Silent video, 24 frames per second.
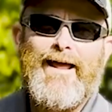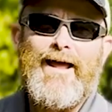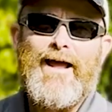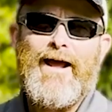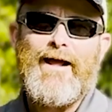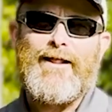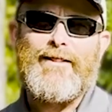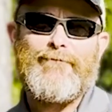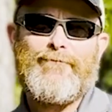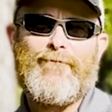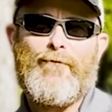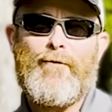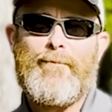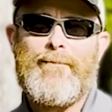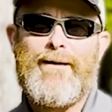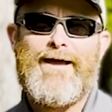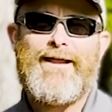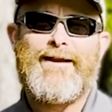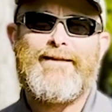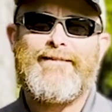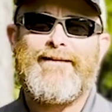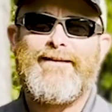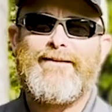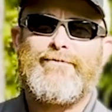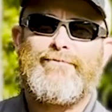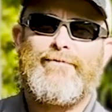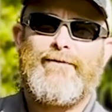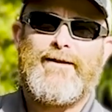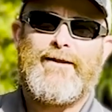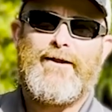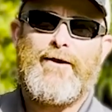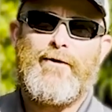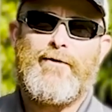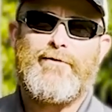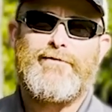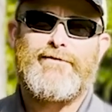The format of these
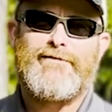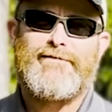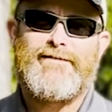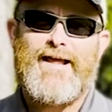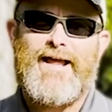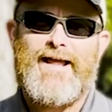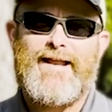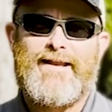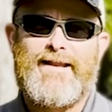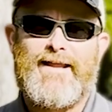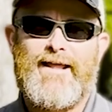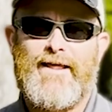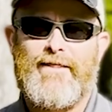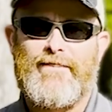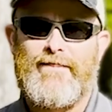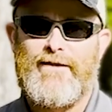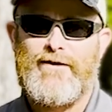videos is that the